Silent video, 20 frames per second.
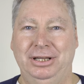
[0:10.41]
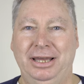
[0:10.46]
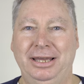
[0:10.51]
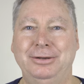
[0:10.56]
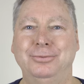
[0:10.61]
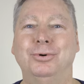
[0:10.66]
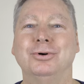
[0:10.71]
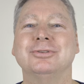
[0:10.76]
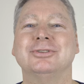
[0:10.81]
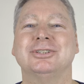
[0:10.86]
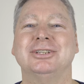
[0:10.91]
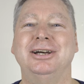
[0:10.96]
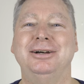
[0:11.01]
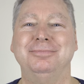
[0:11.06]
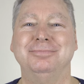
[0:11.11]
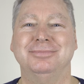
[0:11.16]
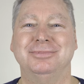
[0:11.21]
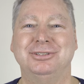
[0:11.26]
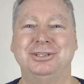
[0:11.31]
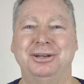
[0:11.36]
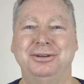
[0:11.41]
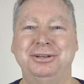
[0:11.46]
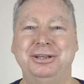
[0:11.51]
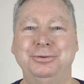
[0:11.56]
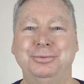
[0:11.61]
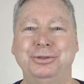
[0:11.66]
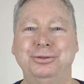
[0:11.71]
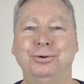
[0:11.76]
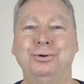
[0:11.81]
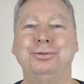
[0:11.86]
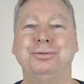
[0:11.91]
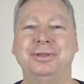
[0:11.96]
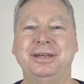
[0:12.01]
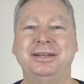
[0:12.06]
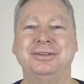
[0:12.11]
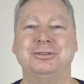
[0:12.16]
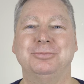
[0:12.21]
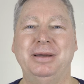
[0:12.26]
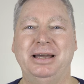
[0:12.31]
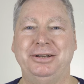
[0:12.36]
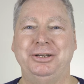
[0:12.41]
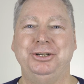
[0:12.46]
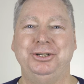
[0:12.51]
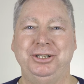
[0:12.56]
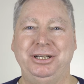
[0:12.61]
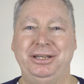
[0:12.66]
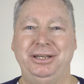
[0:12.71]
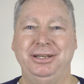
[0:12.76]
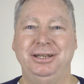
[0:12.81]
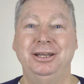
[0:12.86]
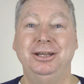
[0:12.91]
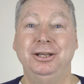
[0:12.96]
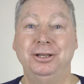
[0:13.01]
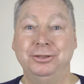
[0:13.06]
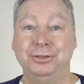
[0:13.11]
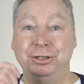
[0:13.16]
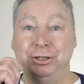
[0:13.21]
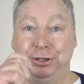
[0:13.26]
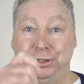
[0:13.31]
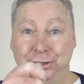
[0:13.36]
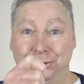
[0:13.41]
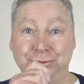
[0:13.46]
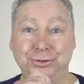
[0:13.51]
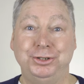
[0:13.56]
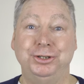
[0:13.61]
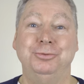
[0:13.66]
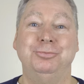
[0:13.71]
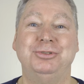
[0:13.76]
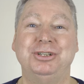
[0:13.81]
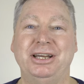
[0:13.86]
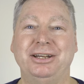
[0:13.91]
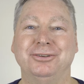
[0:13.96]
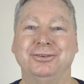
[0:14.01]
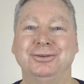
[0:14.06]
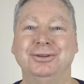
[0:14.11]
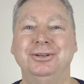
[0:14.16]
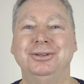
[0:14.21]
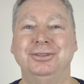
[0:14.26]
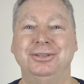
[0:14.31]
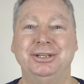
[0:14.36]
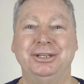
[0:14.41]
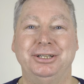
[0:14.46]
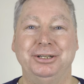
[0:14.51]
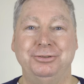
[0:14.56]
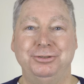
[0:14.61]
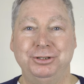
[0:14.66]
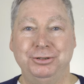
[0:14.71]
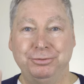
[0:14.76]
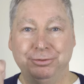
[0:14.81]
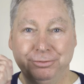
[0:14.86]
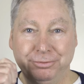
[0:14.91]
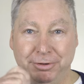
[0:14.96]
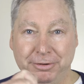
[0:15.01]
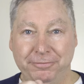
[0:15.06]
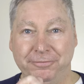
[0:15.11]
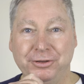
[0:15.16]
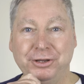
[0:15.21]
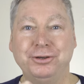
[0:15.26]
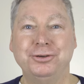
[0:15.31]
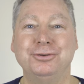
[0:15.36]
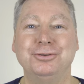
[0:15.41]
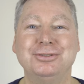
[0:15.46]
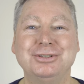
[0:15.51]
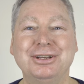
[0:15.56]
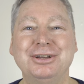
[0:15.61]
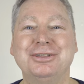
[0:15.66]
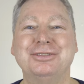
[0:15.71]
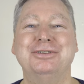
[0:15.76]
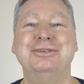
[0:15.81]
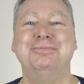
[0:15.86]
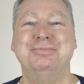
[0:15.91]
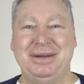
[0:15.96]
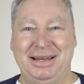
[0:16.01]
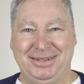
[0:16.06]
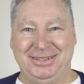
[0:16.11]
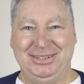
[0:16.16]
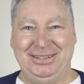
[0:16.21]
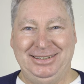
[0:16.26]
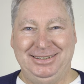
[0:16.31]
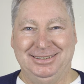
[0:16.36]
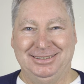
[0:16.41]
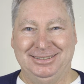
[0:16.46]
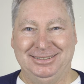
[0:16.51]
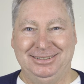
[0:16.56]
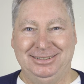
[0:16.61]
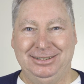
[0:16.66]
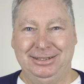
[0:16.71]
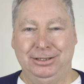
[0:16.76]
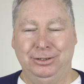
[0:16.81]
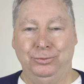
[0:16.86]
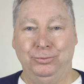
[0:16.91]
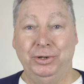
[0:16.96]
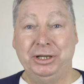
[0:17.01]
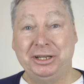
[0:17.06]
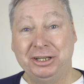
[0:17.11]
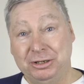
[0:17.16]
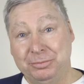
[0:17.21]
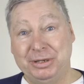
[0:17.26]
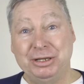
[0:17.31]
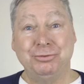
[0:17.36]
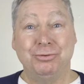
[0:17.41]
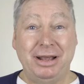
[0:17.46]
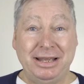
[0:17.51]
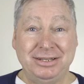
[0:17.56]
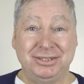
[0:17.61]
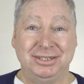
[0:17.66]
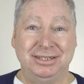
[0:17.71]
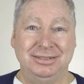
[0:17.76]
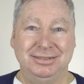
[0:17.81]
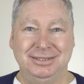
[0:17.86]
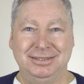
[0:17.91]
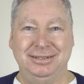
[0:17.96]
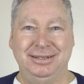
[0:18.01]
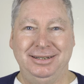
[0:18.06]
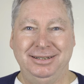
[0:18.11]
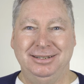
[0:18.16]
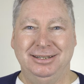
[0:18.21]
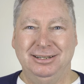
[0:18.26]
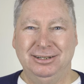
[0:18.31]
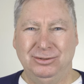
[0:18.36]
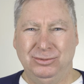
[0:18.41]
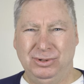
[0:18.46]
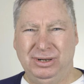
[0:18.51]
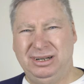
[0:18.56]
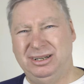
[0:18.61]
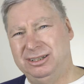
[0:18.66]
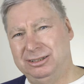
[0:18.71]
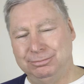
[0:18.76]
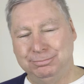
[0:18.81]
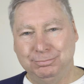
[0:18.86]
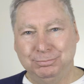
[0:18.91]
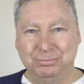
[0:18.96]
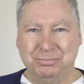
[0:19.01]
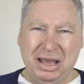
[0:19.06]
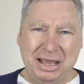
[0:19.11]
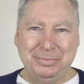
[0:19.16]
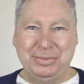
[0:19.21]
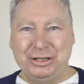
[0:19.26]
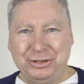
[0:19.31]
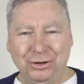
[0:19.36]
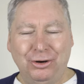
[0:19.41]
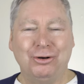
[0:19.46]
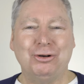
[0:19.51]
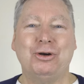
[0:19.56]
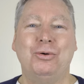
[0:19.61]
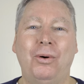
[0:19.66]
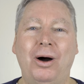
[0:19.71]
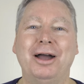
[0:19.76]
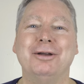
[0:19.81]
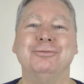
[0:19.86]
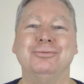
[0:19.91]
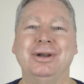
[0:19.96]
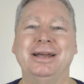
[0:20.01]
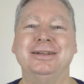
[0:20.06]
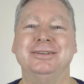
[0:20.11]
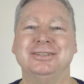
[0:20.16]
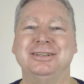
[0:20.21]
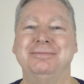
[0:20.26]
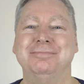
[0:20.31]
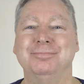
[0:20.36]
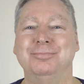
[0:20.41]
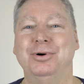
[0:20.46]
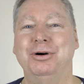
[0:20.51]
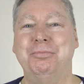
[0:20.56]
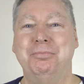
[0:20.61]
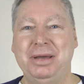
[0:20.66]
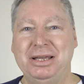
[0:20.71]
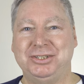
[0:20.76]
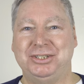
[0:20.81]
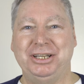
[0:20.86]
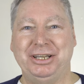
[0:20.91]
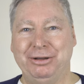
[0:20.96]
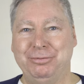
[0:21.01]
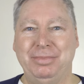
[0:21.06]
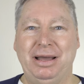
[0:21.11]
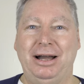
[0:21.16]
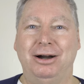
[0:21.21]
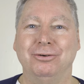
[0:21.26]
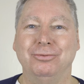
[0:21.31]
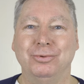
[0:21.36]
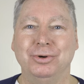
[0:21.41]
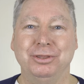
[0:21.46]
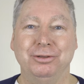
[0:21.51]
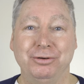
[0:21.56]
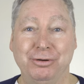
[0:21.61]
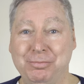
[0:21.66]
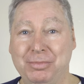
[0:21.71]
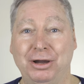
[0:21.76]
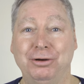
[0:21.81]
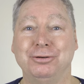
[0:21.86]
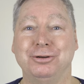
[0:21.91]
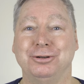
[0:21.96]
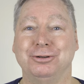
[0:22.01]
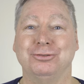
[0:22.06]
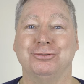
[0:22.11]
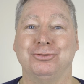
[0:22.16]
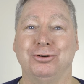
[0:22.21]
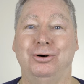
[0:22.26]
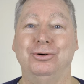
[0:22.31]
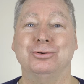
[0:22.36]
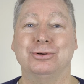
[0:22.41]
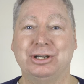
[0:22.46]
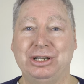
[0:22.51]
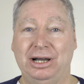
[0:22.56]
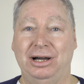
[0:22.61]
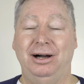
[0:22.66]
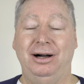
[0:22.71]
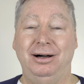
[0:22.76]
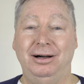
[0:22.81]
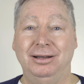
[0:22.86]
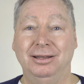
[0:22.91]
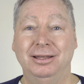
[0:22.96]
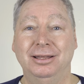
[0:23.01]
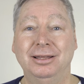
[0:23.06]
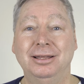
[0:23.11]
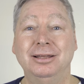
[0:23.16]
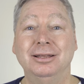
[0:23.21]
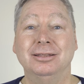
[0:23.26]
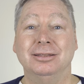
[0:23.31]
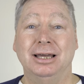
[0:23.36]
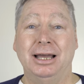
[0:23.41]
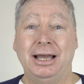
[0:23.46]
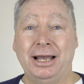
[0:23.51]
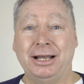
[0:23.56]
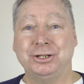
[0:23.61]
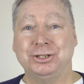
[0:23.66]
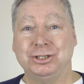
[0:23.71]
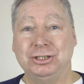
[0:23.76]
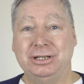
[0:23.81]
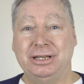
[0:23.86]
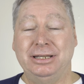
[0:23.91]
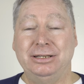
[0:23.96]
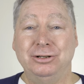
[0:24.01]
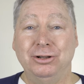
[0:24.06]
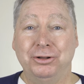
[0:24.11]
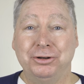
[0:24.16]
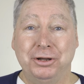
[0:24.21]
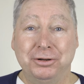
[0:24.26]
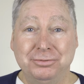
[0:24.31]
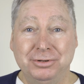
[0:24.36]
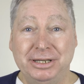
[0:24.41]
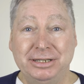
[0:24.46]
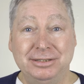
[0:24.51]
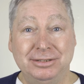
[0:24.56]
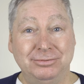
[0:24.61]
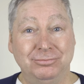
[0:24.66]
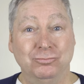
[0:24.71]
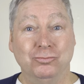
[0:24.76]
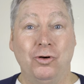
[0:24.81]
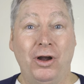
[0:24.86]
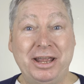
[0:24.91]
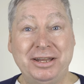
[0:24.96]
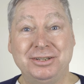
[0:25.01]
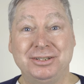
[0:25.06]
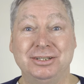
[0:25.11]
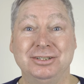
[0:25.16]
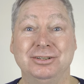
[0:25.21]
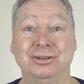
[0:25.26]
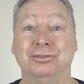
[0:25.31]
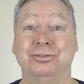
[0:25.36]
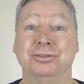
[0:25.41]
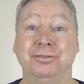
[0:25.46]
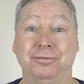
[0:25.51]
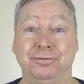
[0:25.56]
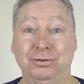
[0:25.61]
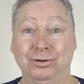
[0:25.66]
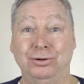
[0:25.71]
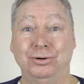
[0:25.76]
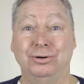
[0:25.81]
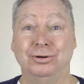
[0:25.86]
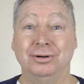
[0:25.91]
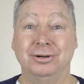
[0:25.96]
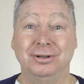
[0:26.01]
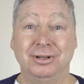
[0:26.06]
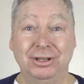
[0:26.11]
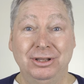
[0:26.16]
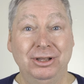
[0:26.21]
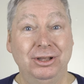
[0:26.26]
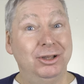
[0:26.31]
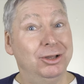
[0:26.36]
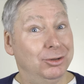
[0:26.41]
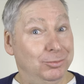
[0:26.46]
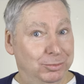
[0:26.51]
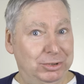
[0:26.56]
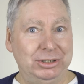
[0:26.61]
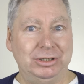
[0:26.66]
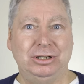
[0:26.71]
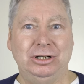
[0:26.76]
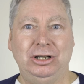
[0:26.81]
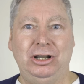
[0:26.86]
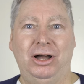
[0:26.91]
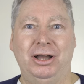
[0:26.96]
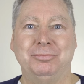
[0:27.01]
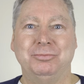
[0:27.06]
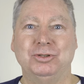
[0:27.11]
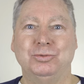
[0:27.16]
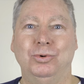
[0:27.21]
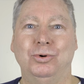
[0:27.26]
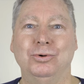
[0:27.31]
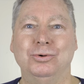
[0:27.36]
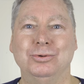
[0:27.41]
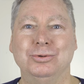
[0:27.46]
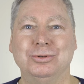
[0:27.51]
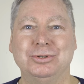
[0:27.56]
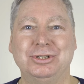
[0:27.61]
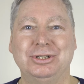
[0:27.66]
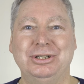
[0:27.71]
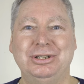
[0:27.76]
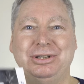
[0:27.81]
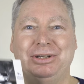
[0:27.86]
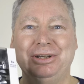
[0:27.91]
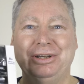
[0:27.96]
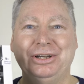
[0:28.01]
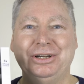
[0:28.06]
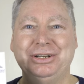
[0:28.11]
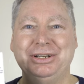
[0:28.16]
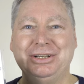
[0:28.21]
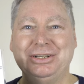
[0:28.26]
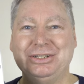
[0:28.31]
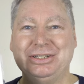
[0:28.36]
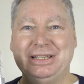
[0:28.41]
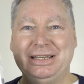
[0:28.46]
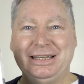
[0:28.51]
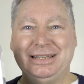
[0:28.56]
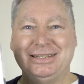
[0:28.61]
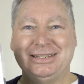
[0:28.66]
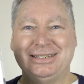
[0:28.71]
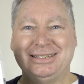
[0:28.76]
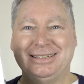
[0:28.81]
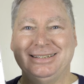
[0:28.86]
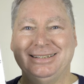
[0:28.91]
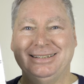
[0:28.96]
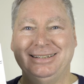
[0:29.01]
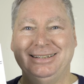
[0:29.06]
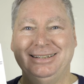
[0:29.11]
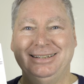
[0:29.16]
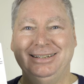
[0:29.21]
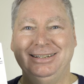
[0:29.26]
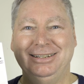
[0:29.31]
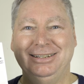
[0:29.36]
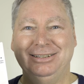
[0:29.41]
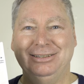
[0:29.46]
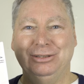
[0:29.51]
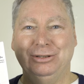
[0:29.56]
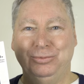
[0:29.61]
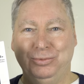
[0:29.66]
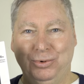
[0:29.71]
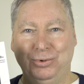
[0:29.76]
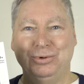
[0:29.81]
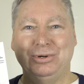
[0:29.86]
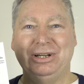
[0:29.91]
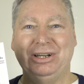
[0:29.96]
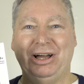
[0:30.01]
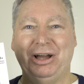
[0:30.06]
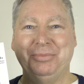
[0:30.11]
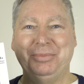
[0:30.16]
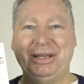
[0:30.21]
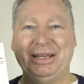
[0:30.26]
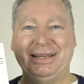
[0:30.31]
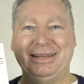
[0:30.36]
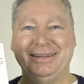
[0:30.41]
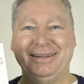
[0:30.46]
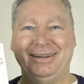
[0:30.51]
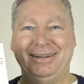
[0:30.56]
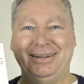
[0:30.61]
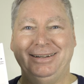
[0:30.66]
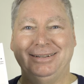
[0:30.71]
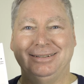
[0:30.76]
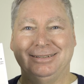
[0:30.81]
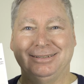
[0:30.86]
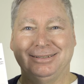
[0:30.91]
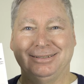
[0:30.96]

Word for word: Hey, what's up? Tony with All Things Mannish here, the YouTube channel that gives you the reviews that matter. We're going to be racing today. Well, maybe not quite racing, but messing about with a remote control car that actually not only races on the floor, but climbs walls. And it's this, the wall climbing car.